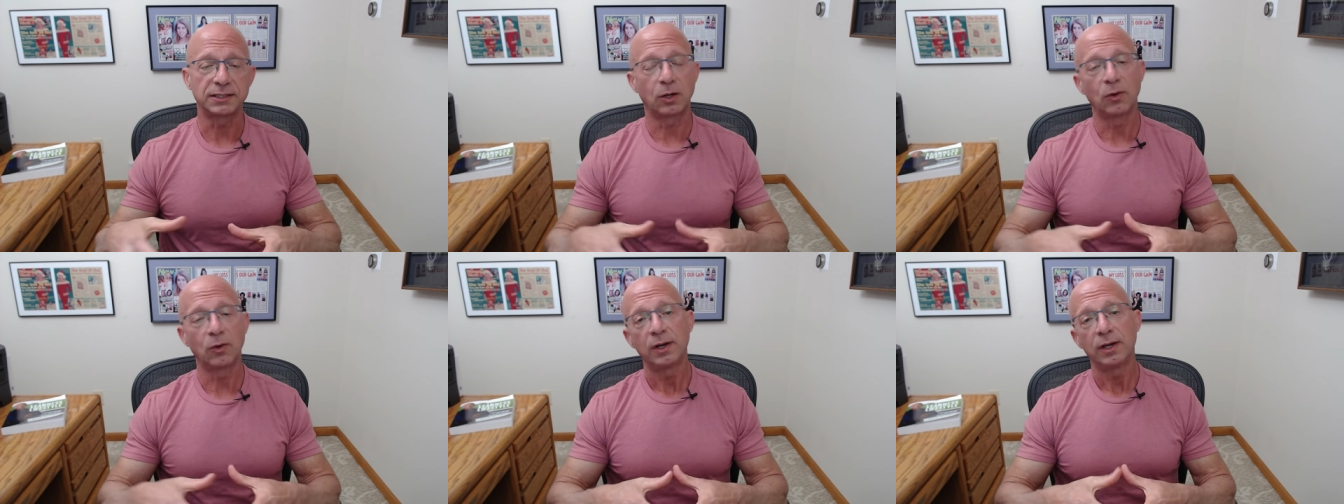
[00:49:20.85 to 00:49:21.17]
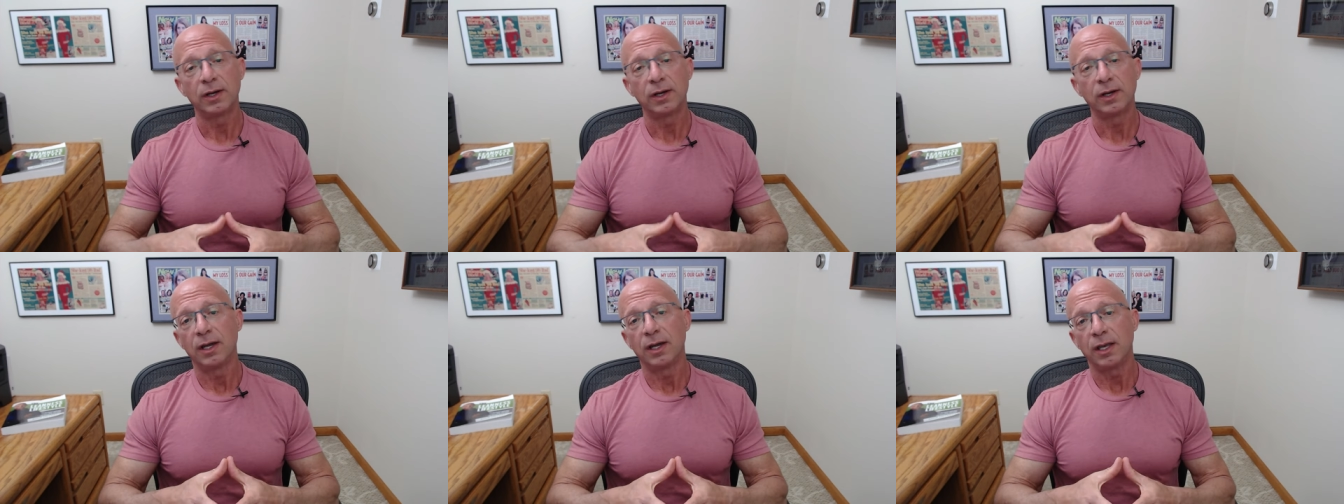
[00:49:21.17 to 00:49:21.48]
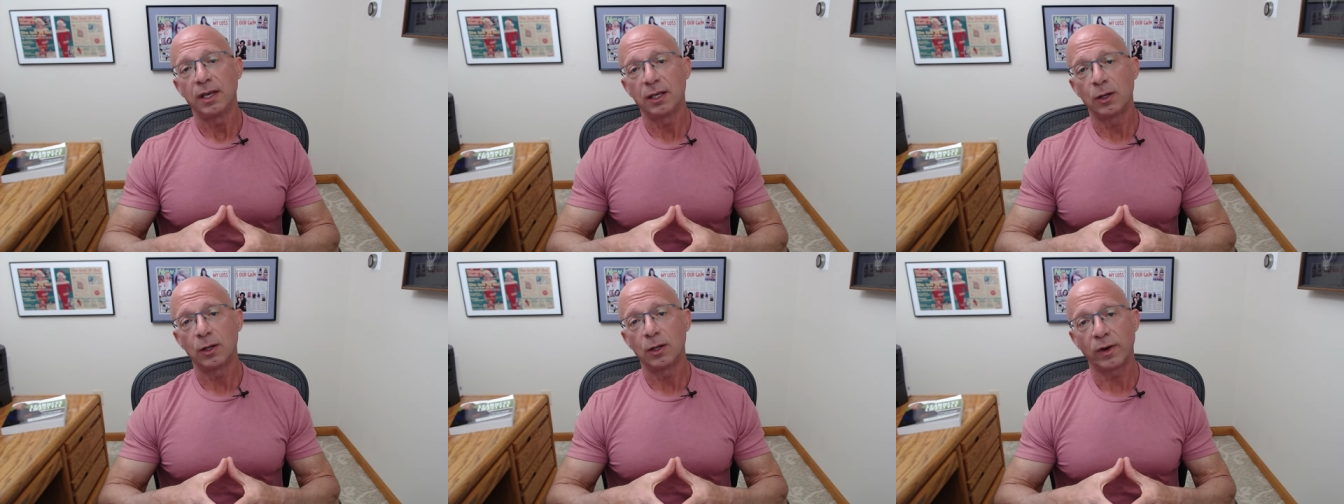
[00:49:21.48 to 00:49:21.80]
So,
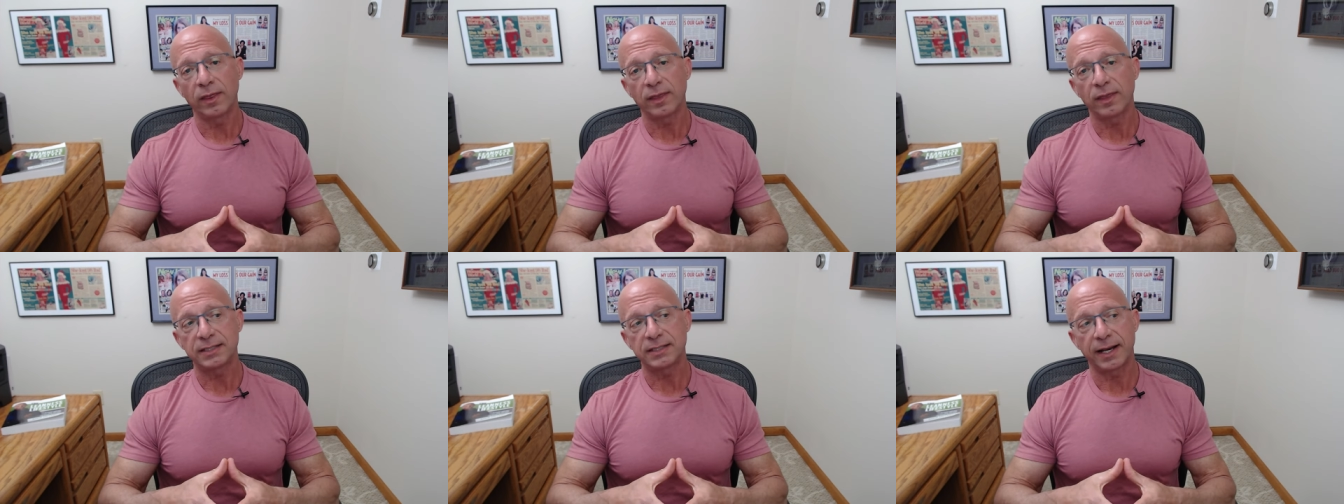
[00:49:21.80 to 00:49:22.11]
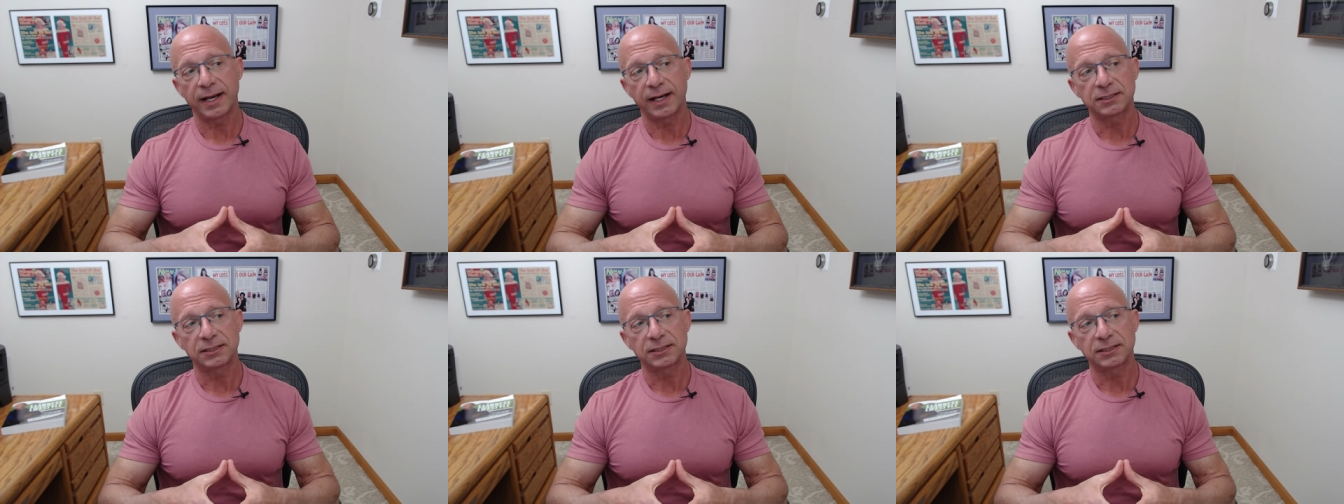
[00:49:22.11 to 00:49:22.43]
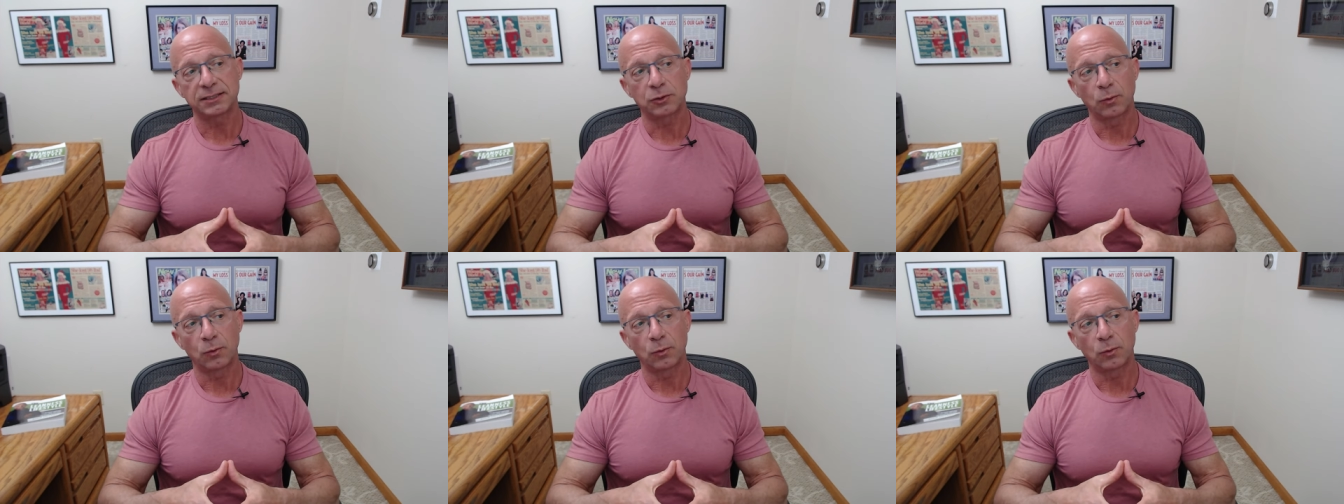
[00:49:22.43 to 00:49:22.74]
you know, one of the tenets
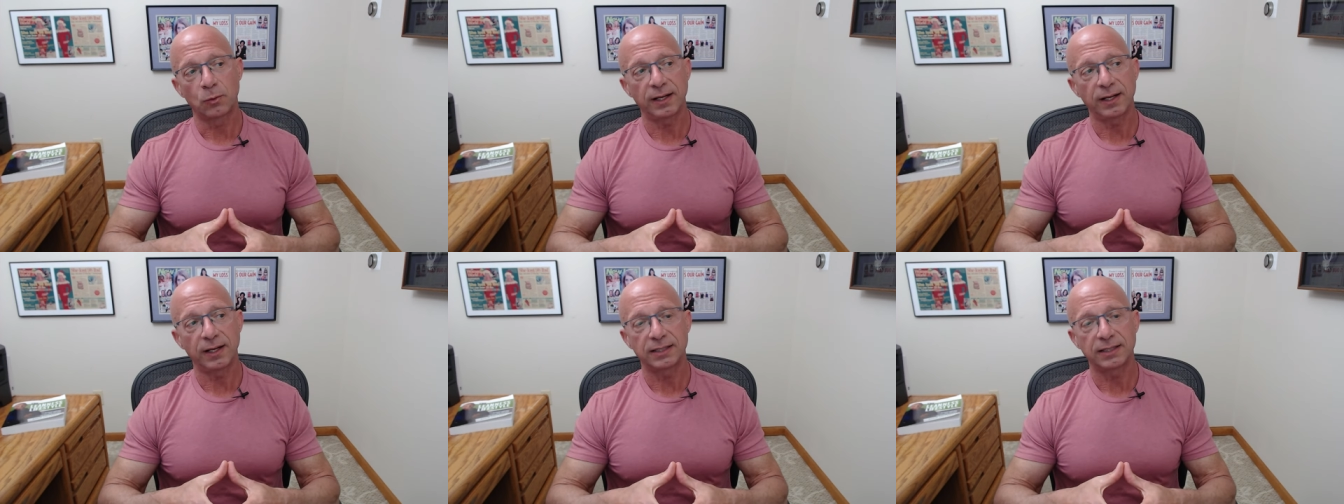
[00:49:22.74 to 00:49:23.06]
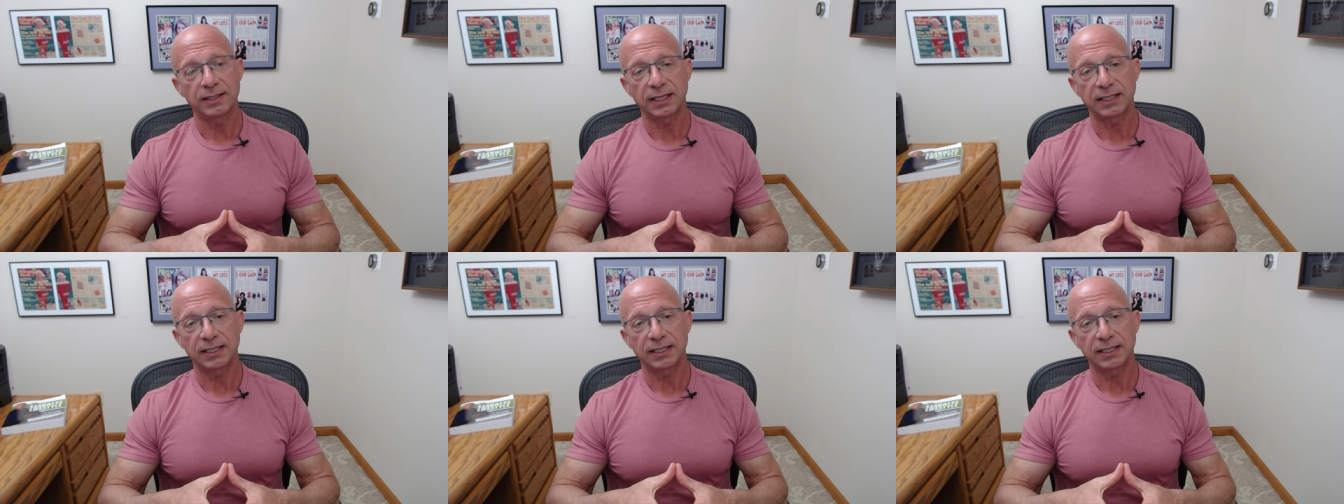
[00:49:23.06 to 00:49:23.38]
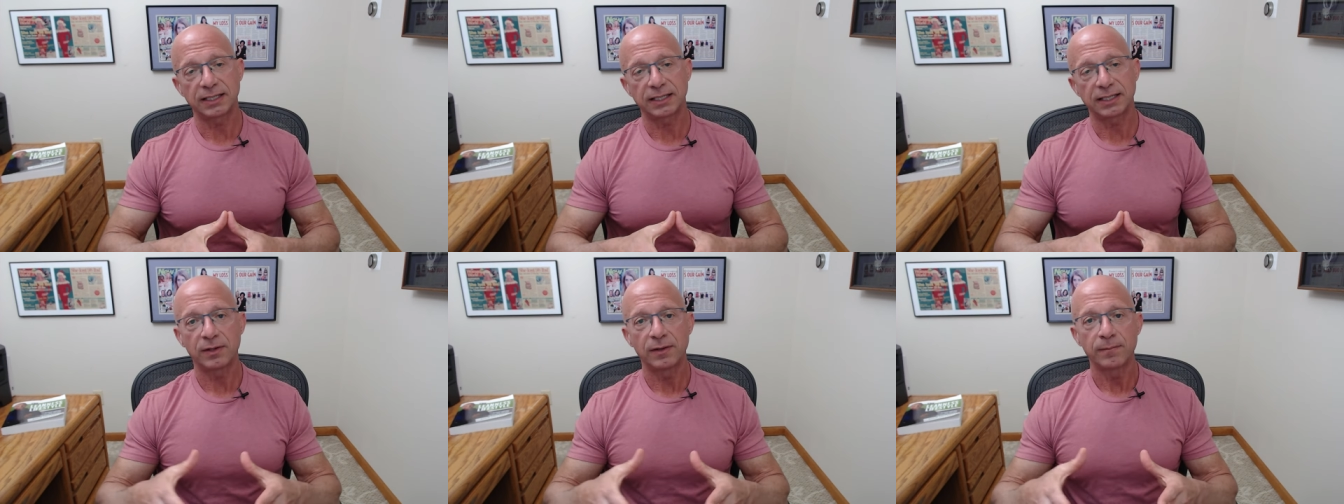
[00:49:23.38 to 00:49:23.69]
of serenity is
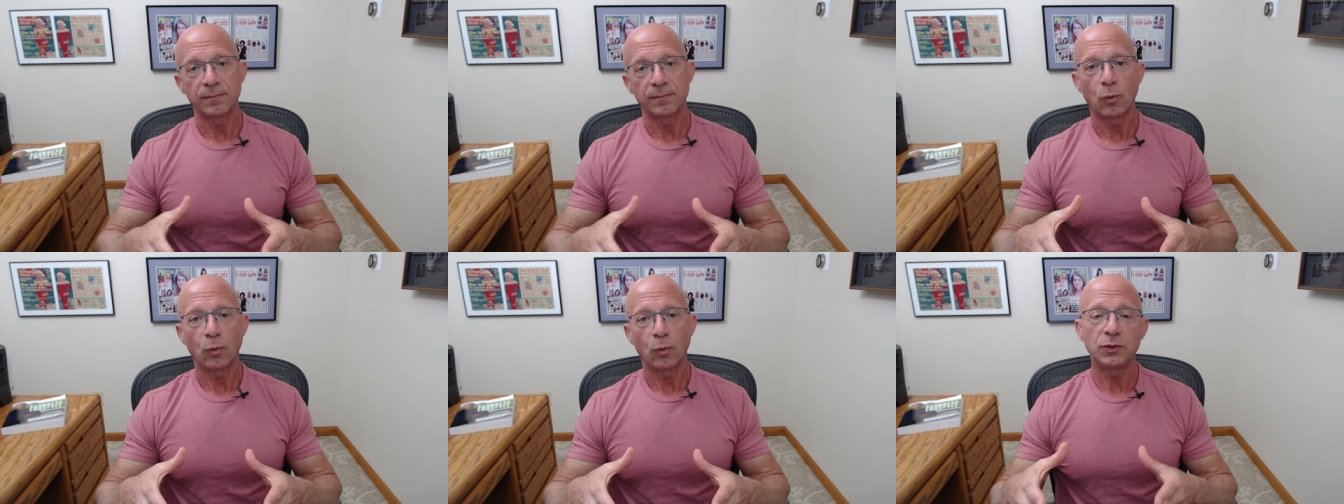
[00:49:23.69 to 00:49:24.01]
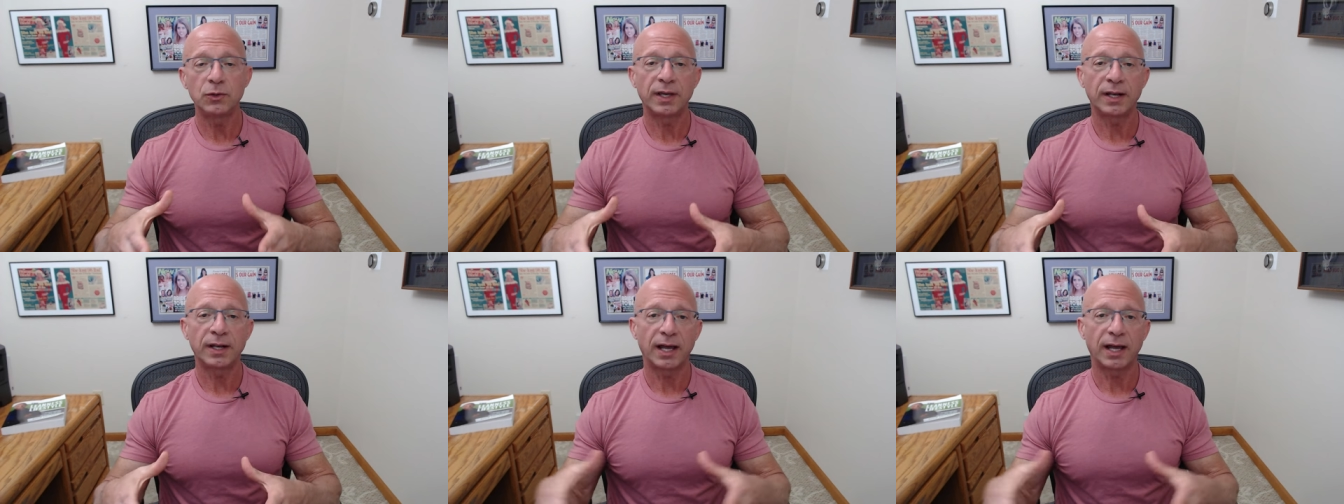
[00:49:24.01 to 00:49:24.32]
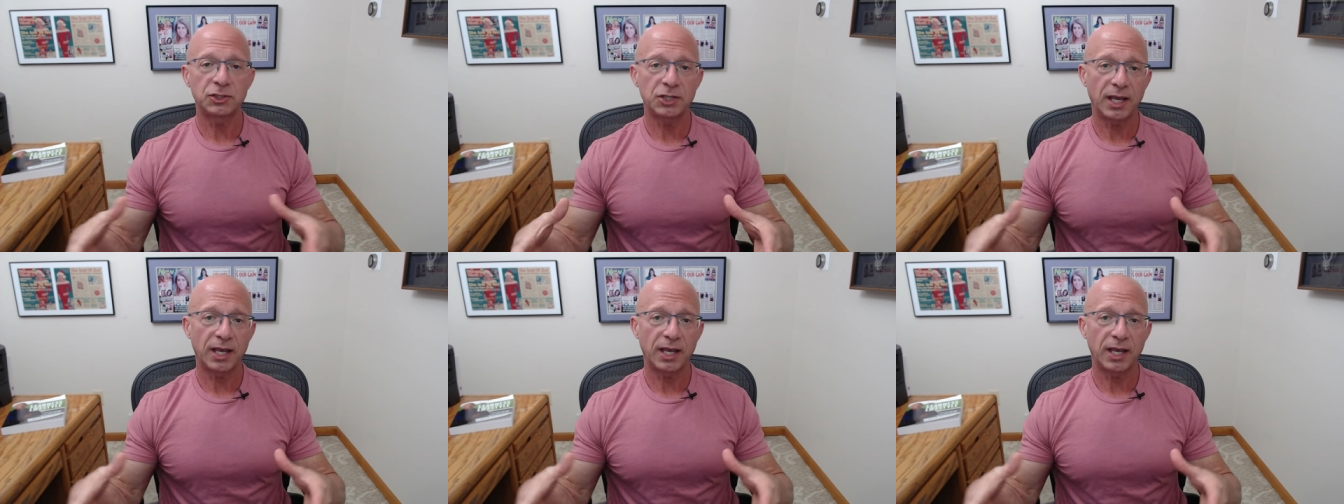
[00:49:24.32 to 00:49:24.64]
accept what you
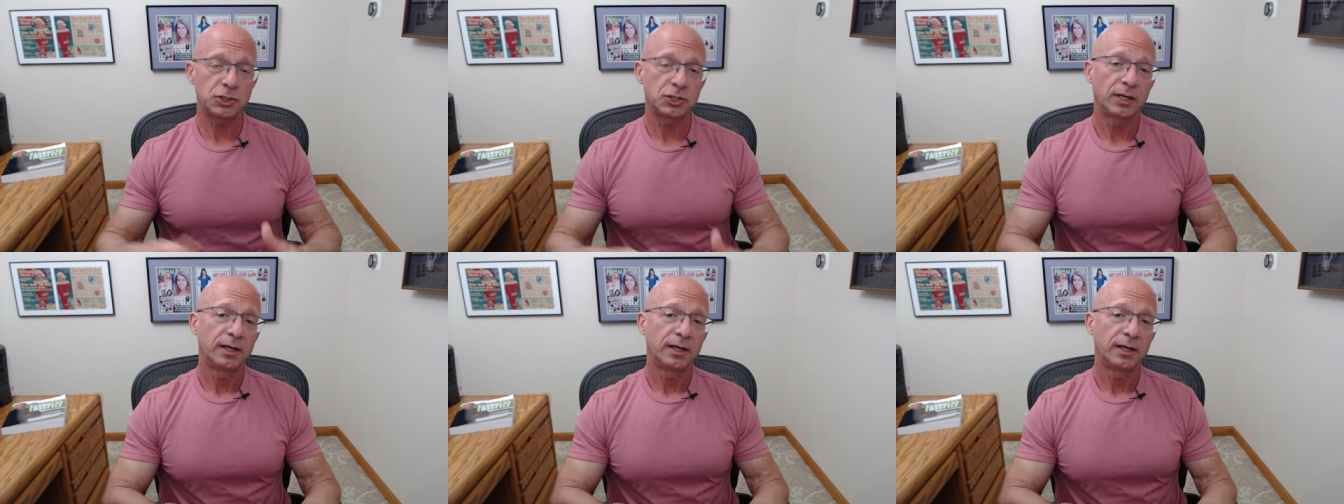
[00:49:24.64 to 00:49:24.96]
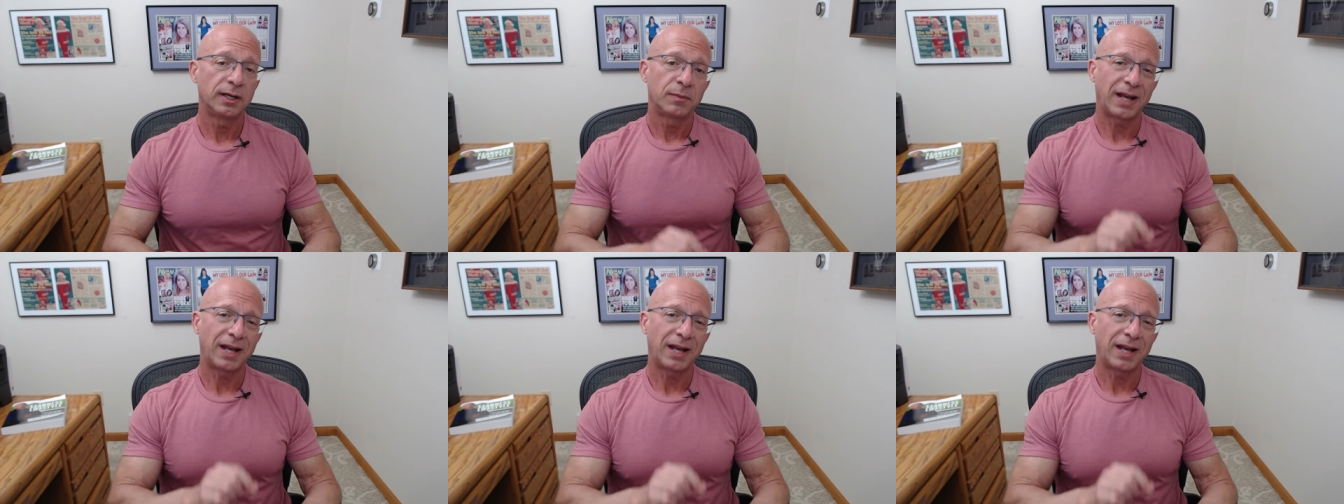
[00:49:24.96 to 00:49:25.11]
cannot change,